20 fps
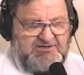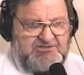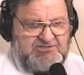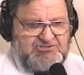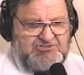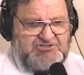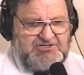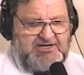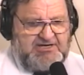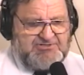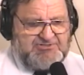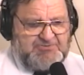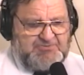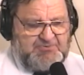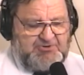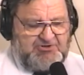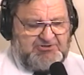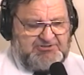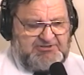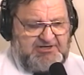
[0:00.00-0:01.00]
She has a
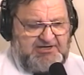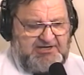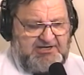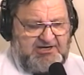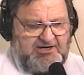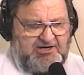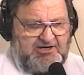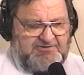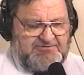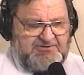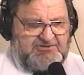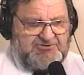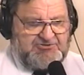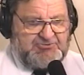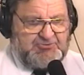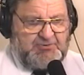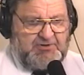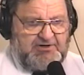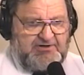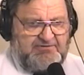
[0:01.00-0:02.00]
birthday on the
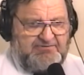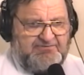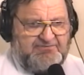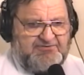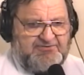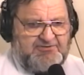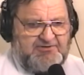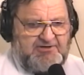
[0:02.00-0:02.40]
12th